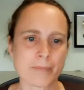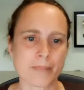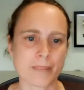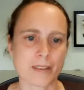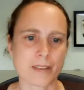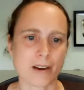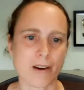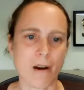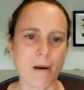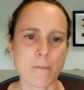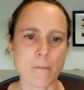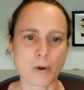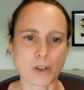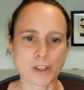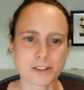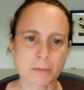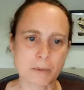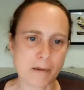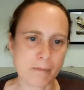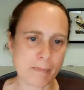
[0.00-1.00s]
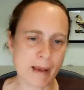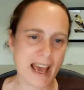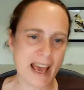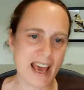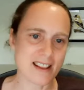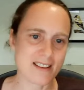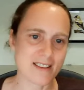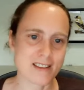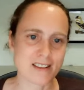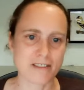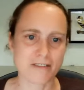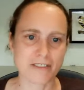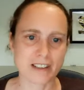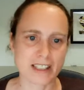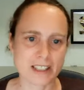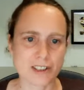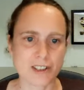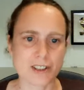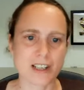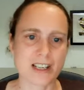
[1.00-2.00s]
there are multiple paths to
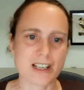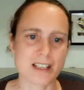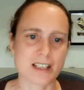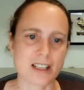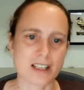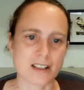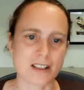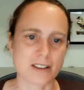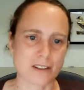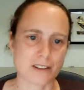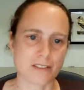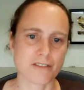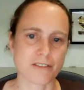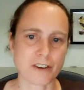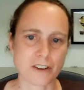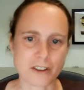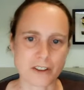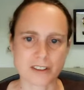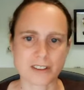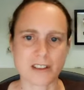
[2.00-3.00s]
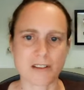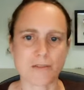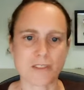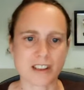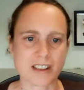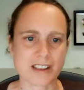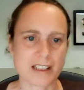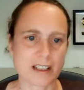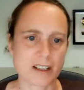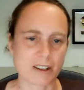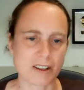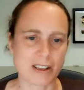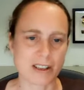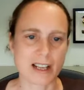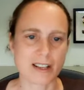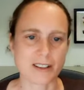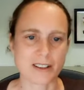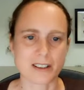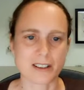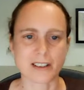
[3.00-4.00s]
victory and that you could focus on one thing or
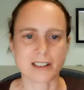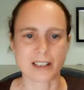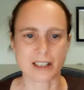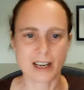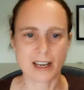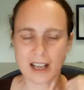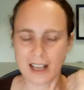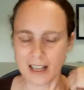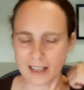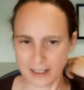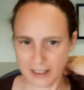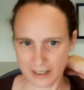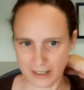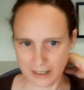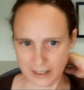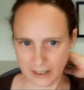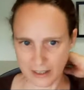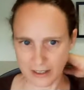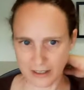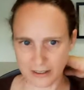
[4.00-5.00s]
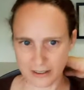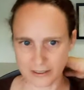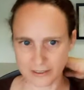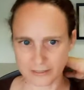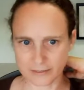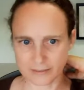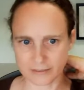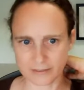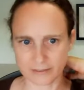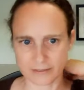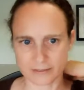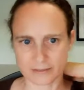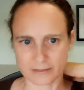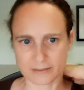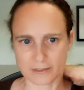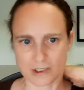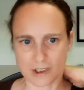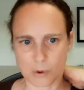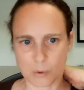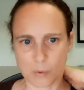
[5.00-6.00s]
another, and it all
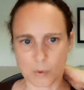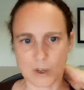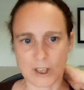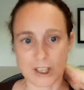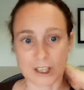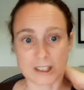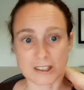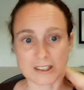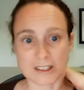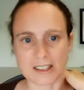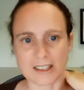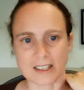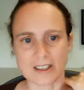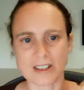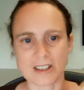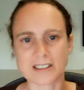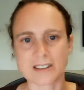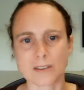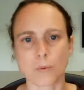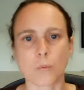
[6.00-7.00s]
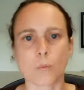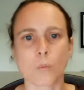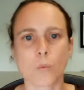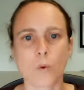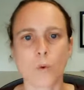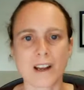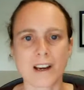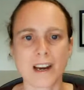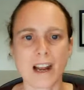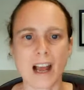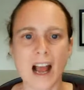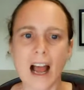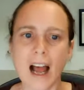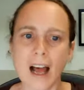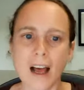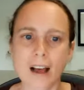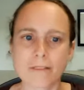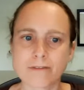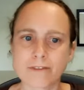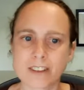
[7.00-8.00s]
works, and there isn't one
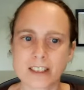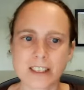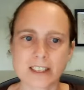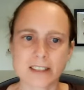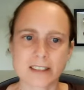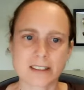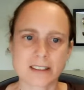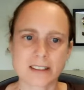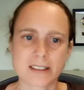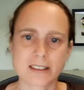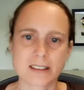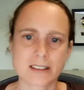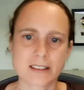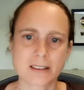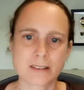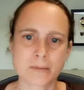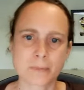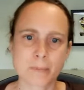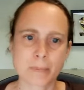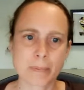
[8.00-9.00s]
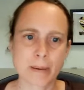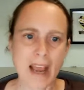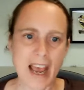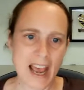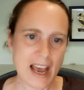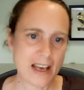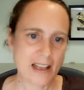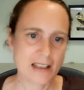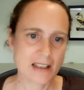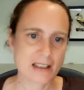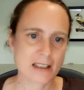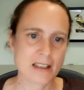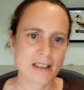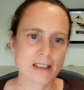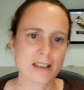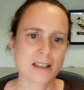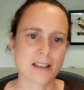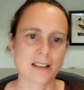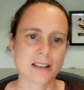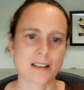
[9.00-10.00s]
obvious path
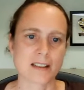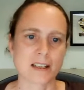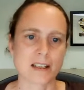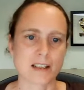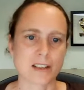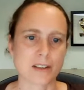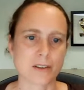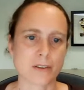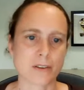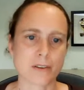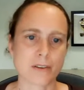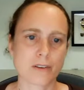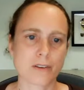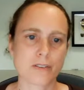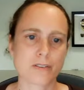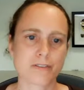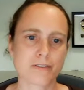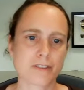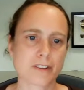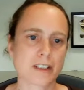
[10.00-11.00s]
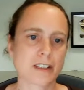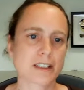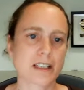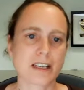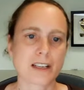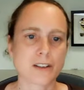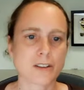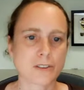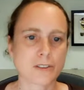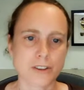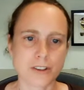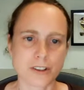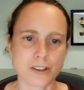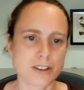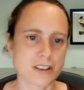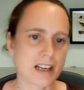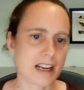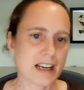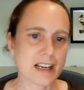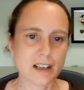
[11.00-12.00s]
that you feel like you
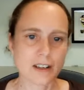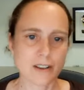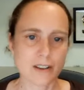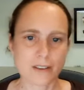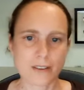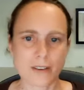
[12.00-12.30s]
should take